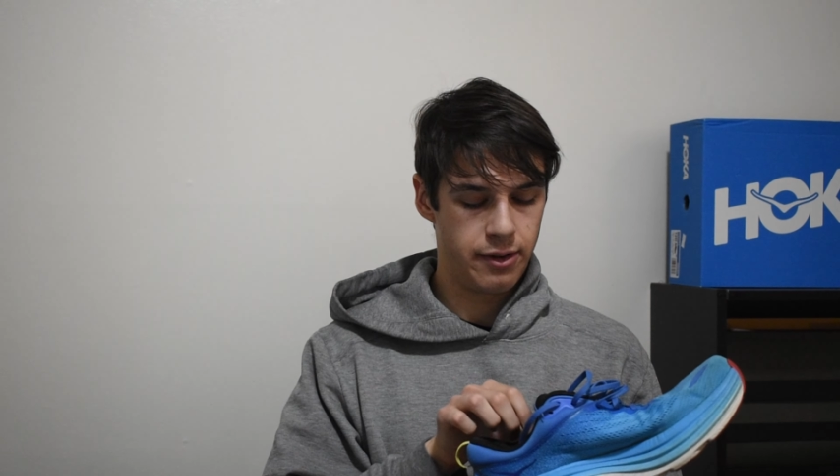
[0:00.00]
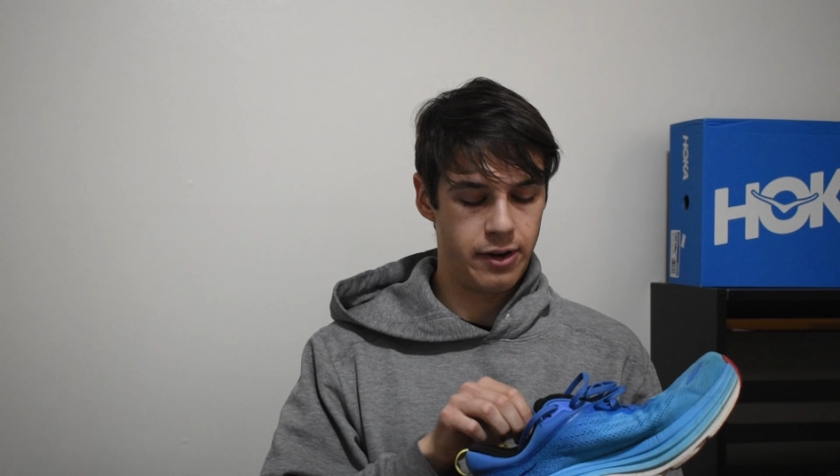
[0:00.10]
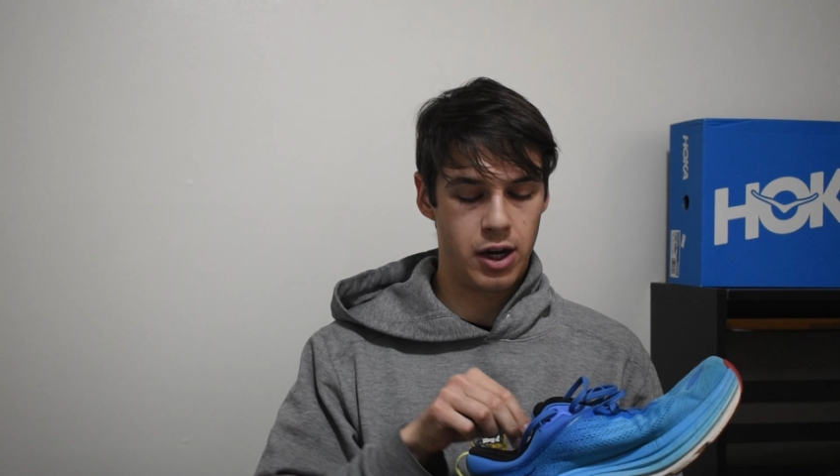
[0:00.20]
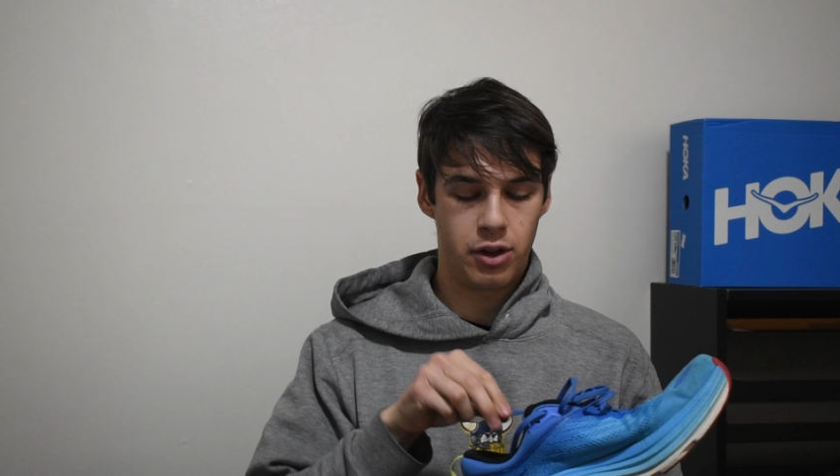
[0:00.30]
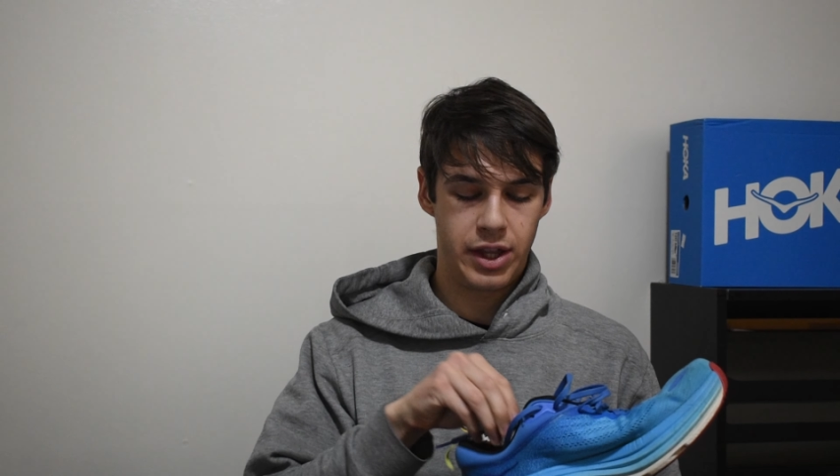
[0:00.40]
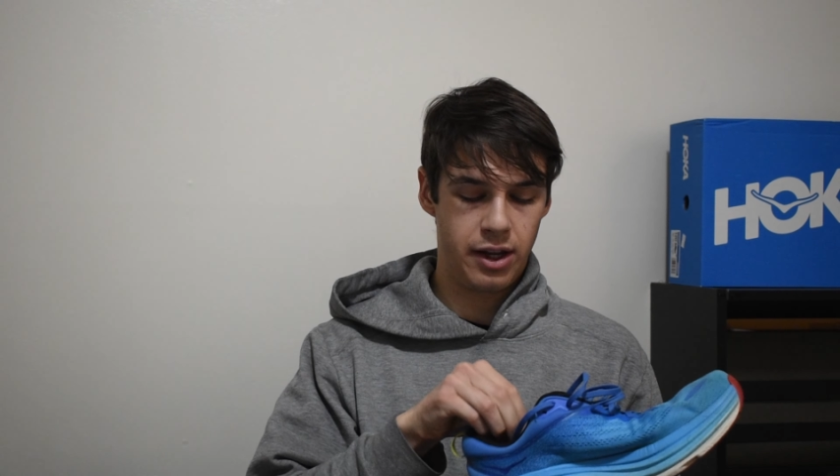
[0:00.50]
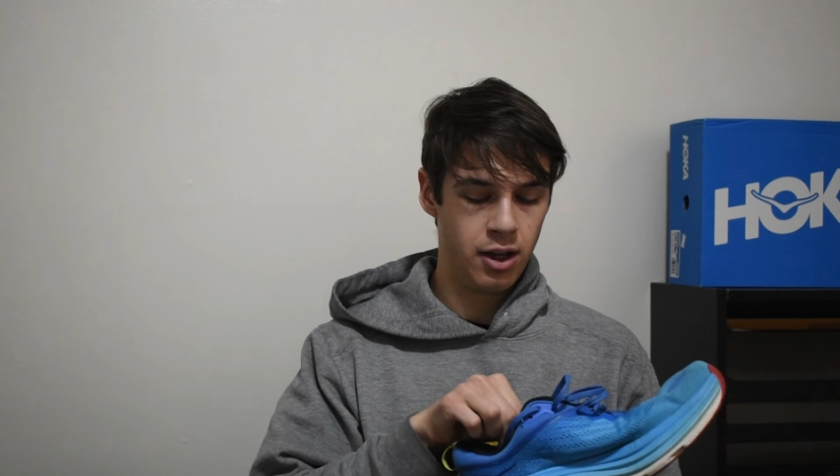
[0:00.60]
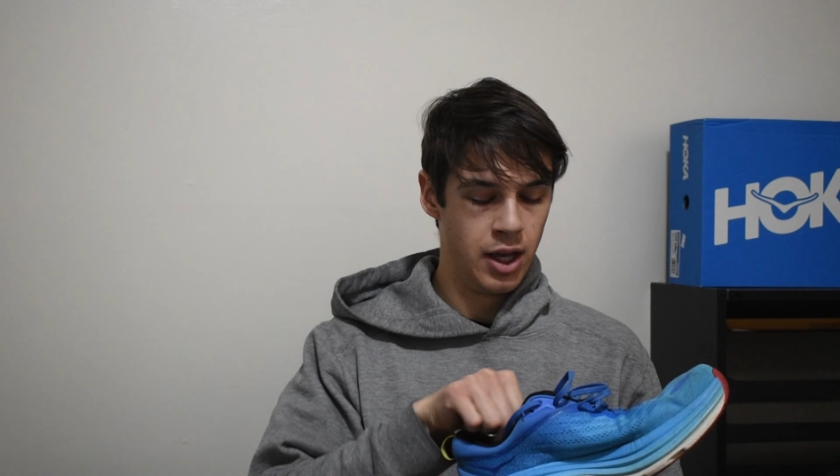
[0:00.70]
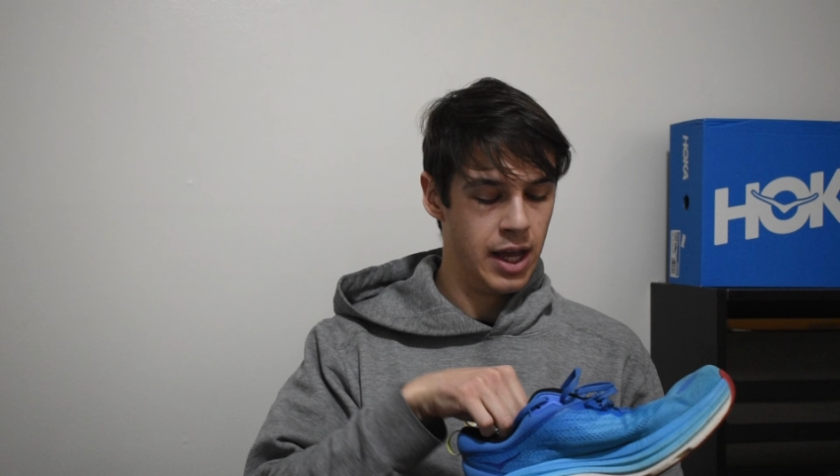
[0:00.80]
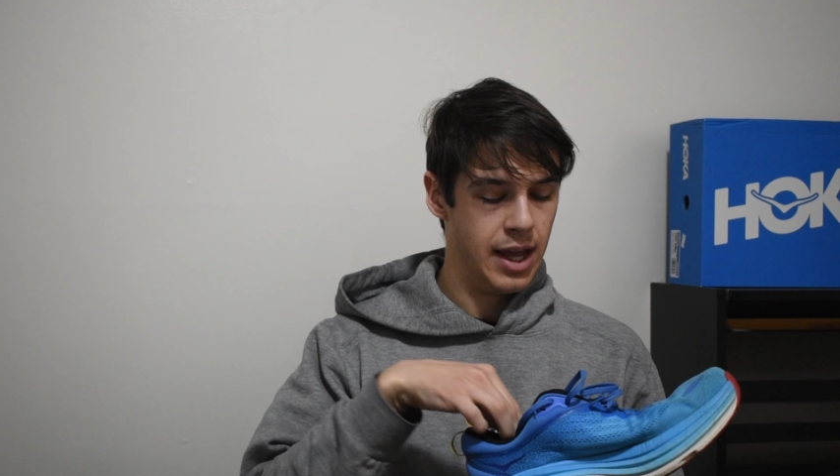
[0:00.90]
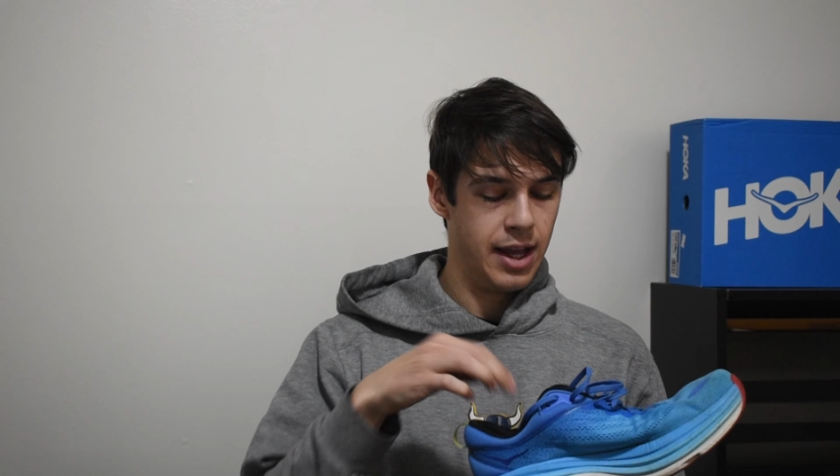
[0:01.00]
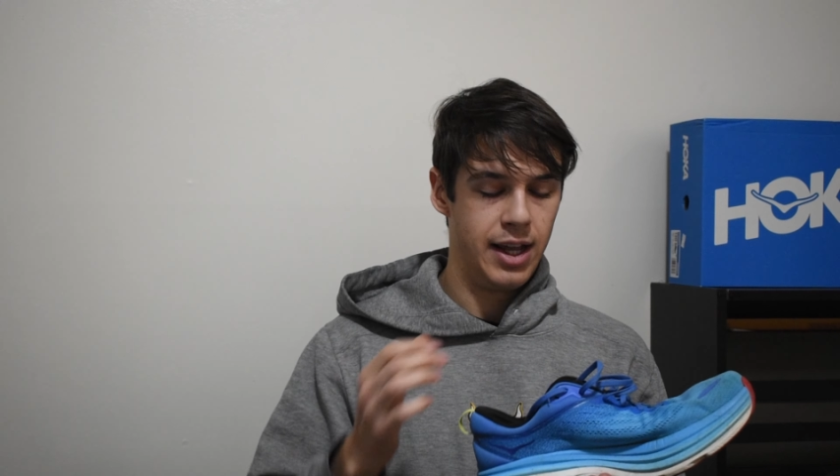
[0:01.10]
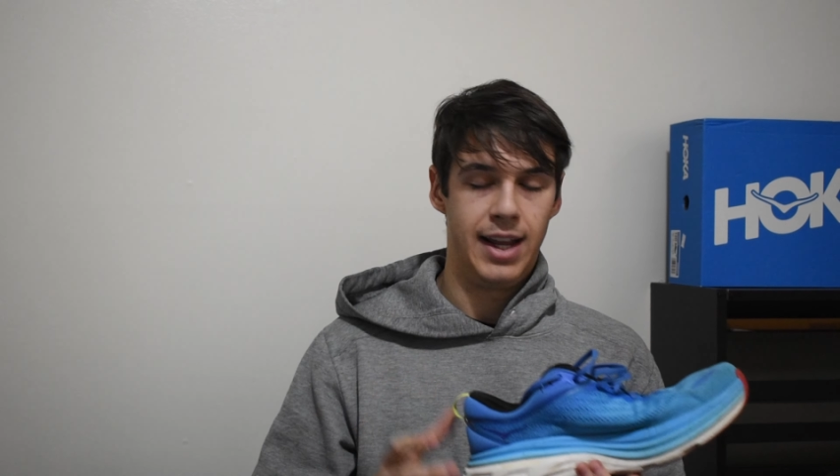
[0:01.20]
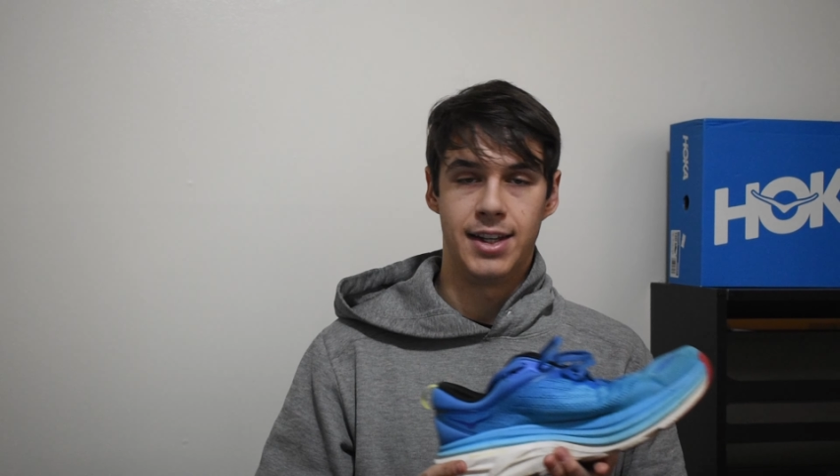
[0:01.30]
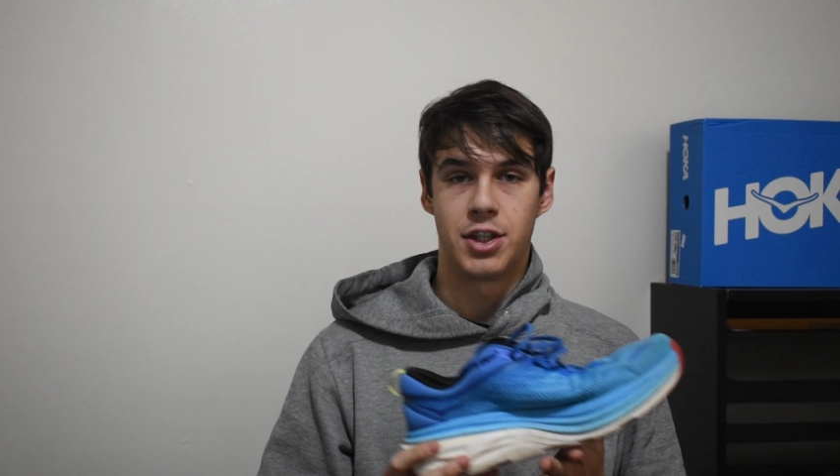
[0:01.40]
Final thing
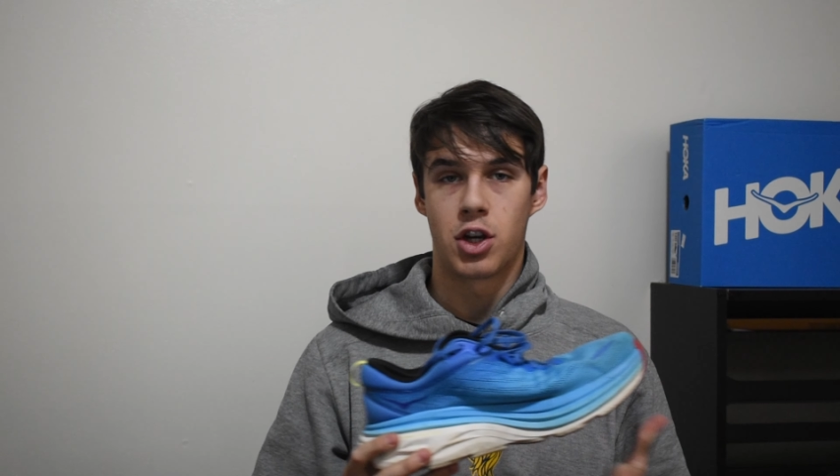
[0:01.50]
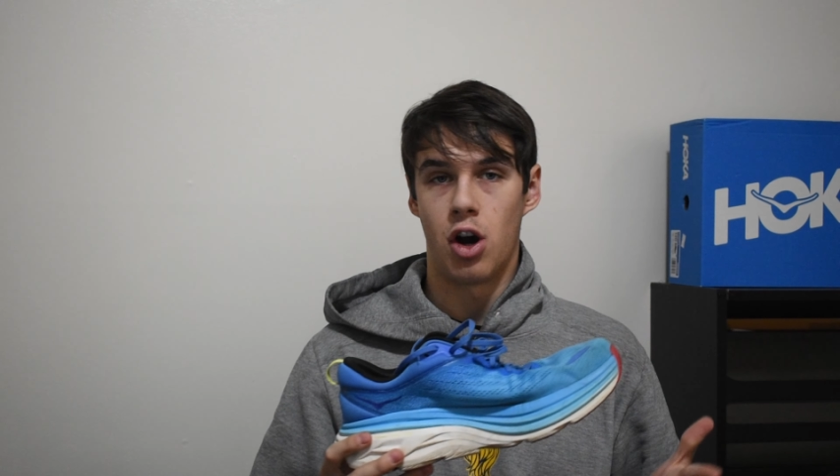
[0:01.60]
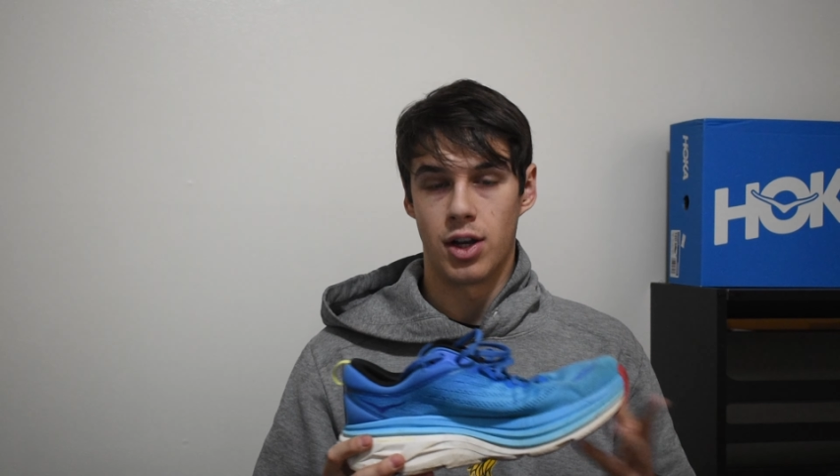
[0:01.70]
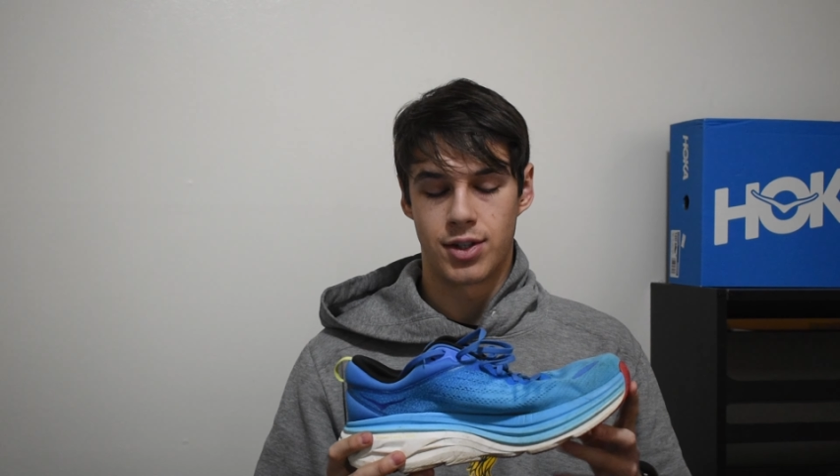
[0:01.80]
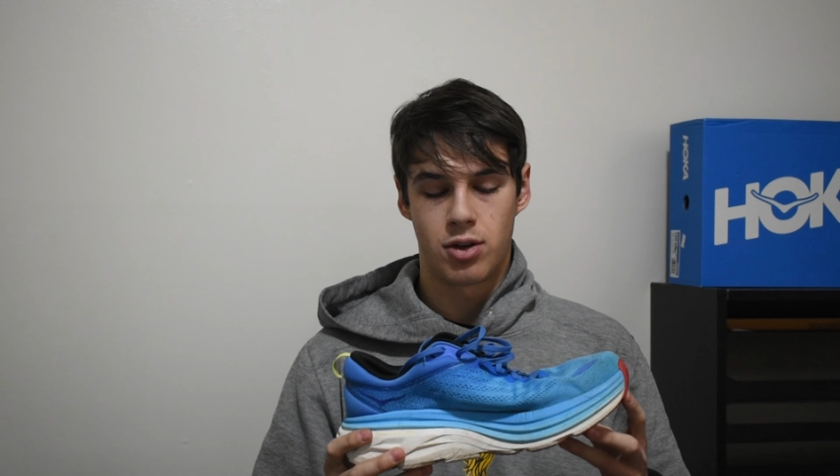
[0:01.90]
is the cost.